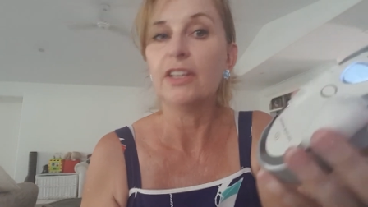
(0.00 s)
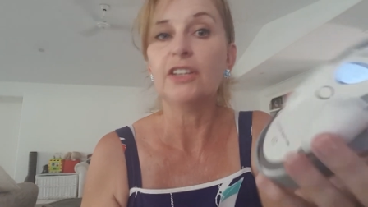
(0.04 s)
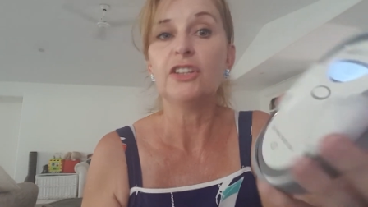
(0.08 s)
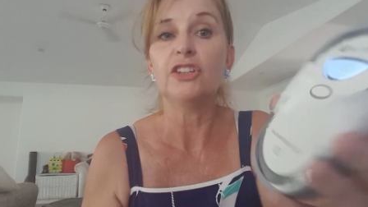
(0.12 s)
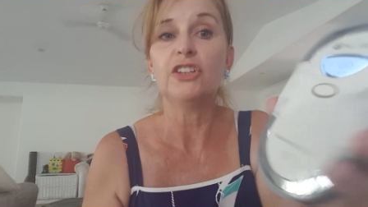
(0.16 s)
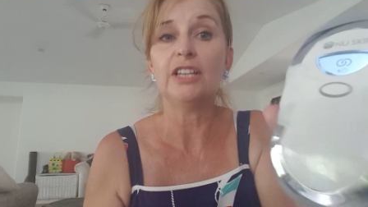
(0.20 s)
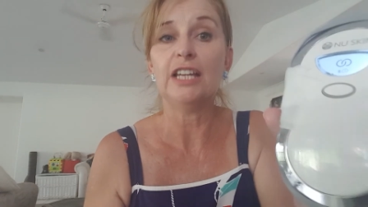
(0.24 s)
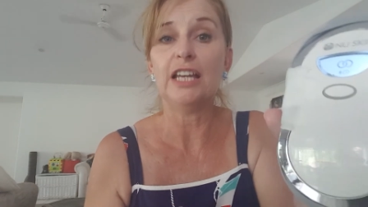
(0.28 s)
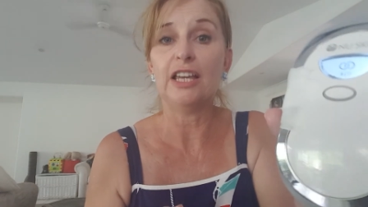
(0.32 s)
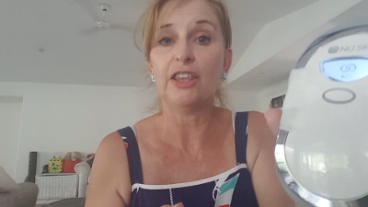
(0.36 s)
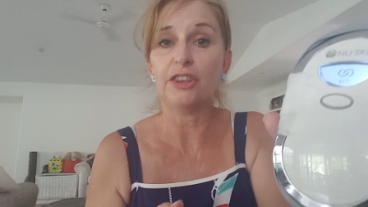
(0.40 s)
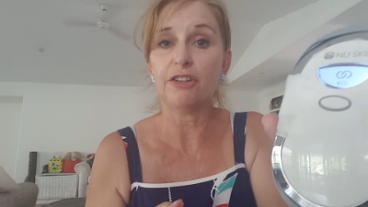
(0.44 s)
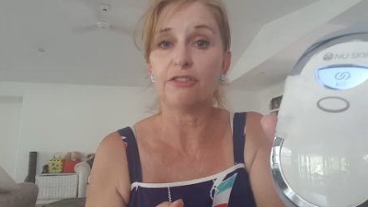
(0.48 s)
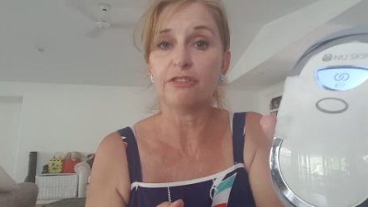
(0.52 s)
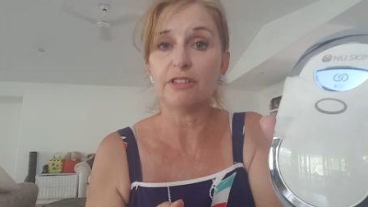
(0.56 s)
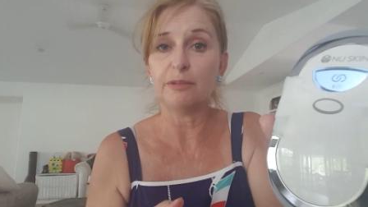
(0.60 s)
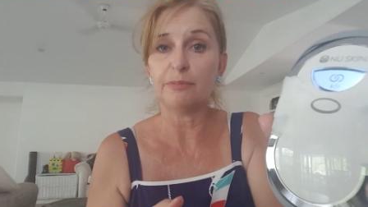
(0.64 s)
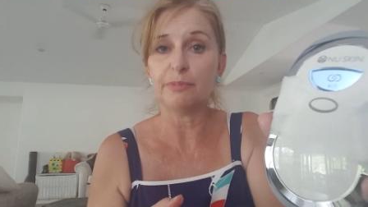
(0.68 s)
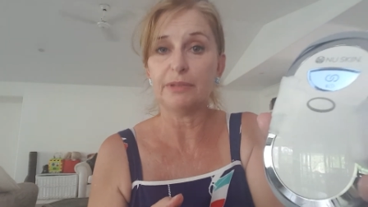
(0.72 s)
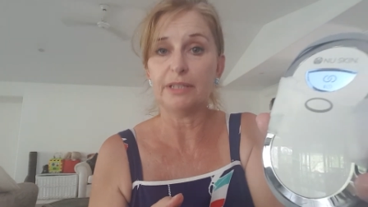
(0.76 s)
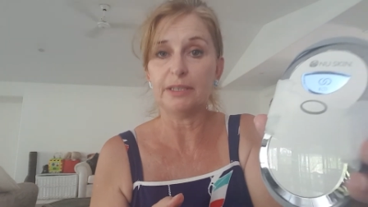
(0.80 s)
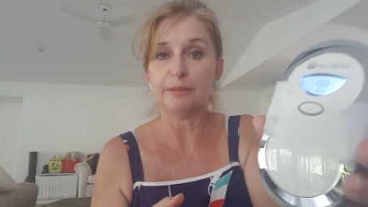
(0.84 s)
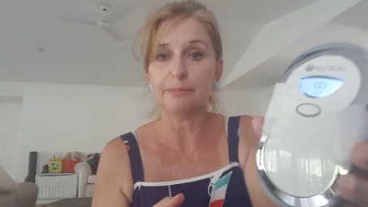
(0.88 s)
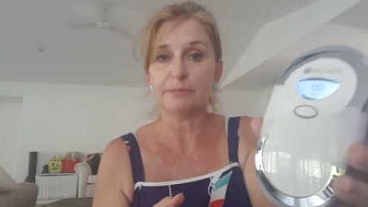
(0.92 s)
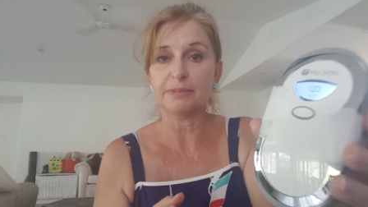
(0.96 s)
you hear three
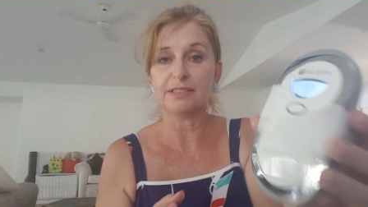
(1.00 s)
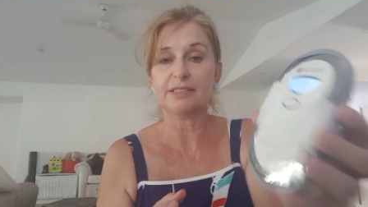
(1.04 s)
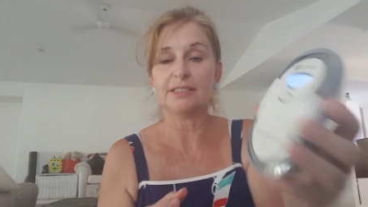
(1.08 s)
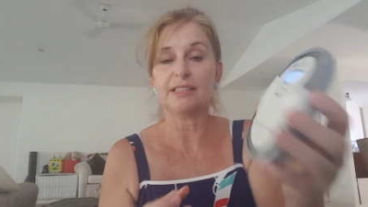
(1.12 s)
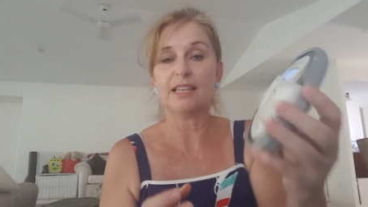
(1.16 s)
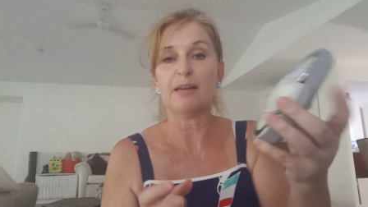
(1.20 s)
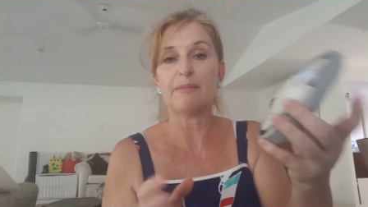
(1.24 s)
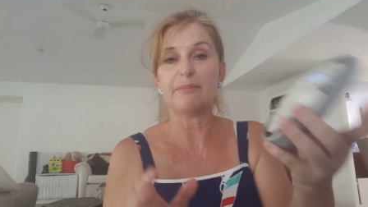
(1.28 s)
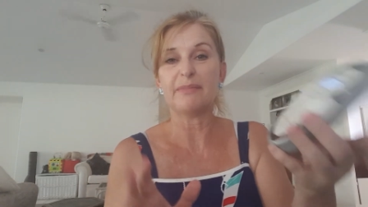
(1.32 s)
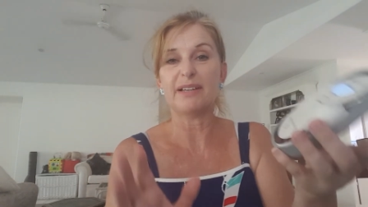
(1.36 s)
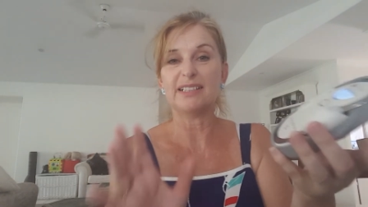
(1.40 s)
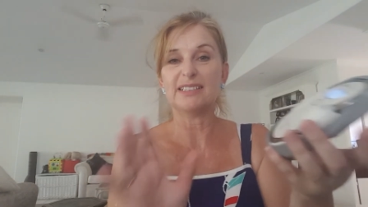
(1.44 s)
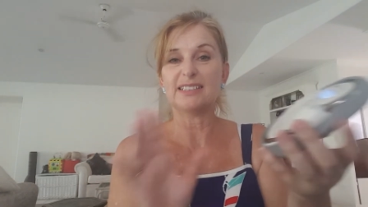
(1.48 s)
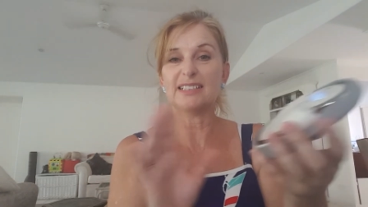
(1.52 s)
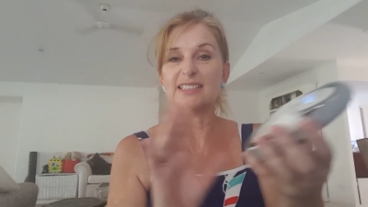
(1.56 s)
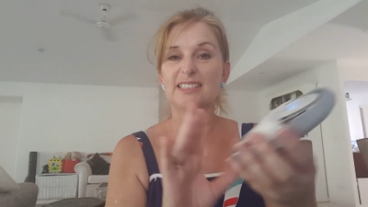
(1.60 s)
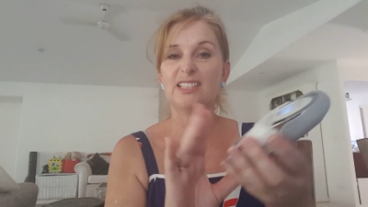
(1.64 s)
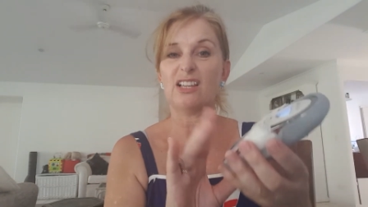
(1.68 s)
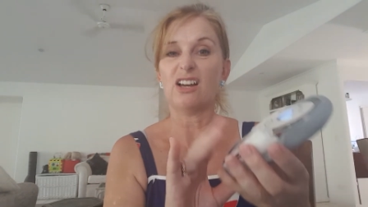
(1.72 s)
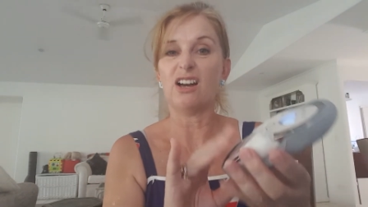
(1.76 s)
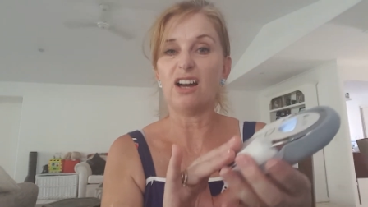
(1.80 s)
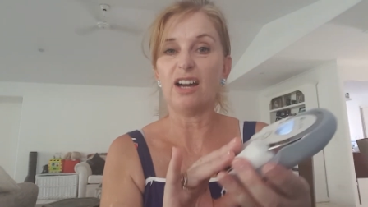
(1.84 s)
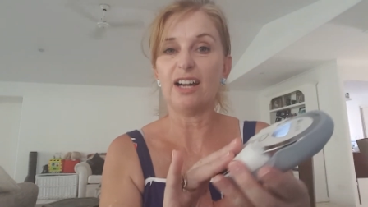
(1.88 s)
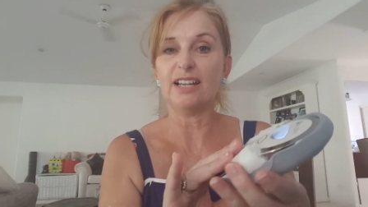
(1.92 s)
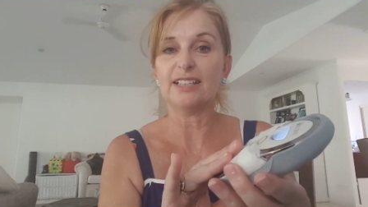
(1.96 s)
beeps that means it's the
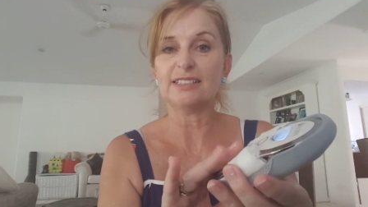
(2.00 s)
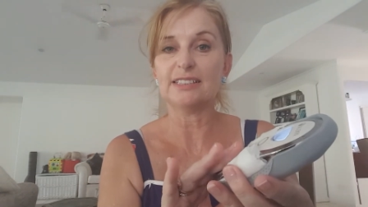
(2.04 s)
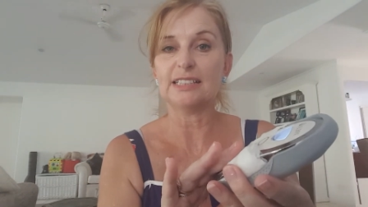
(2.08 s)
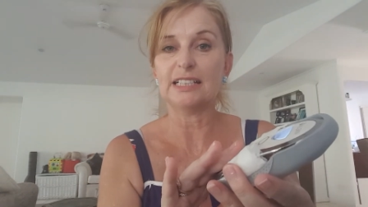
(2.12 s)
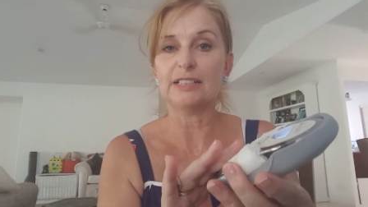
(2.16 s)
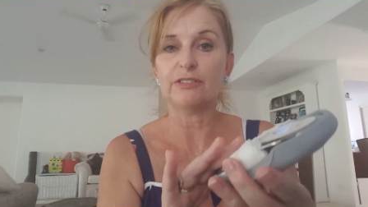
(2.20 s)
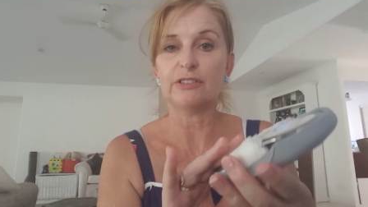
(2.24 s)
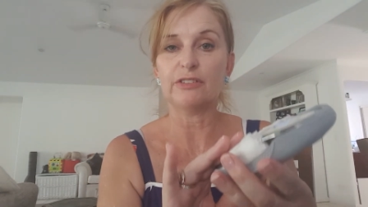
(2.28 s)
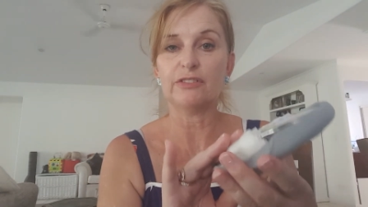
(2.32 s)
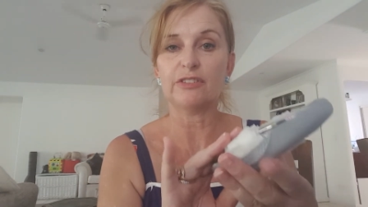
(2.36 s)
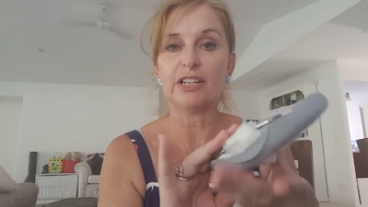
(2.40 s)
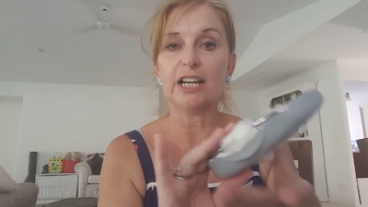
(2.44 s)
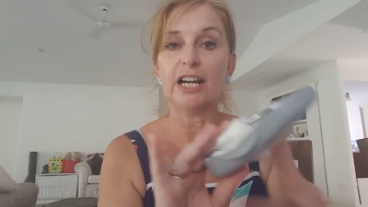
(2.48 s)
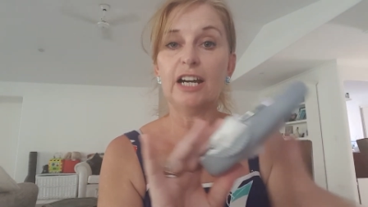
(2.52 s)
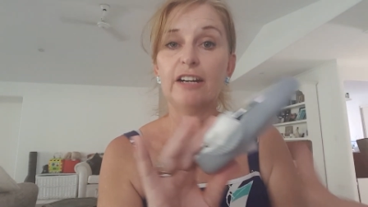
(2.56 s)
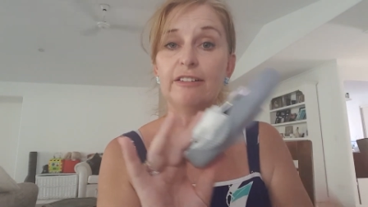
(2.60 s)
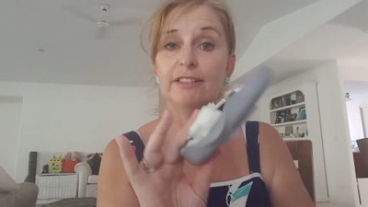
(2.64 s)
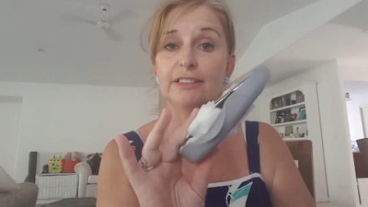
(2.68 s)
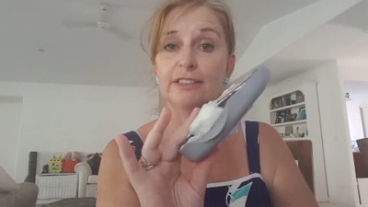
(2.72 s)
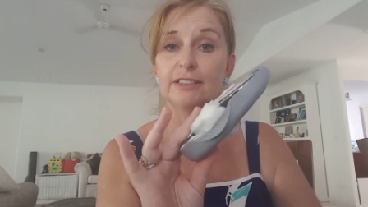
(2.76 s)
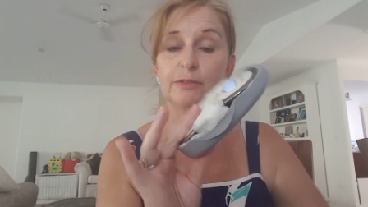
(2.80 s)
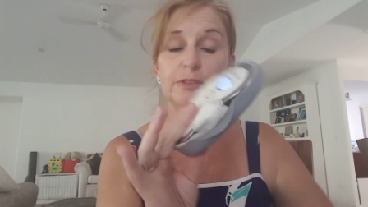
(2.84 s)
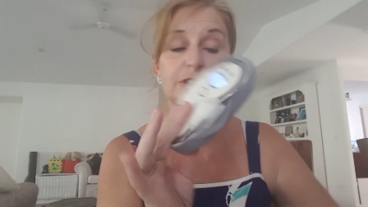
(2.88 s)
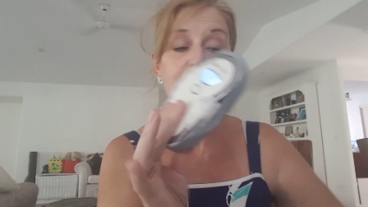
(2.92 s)
highest level of current